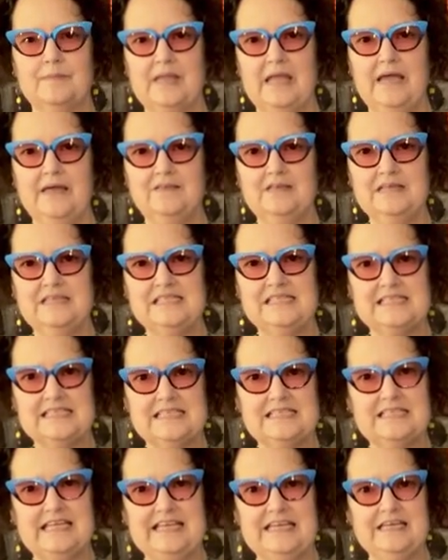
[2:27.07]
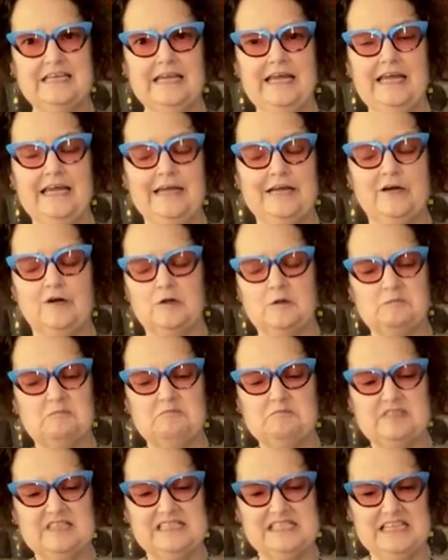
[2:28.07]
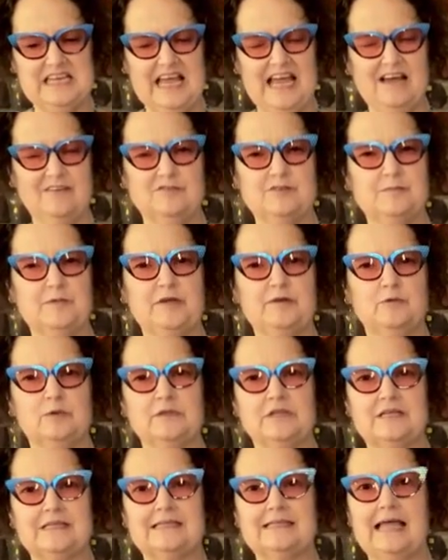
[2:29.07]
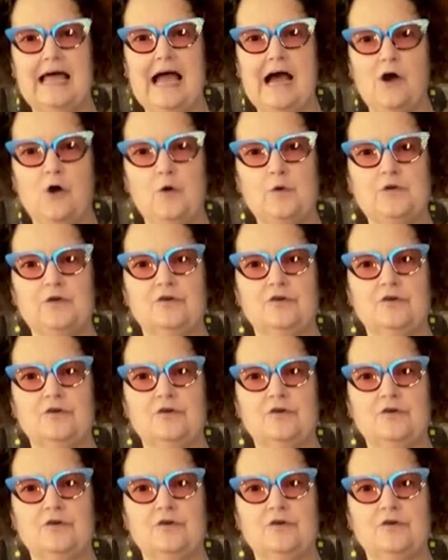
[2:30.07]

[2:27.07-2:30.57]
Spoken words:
And this inhale doesn't have to be really loud.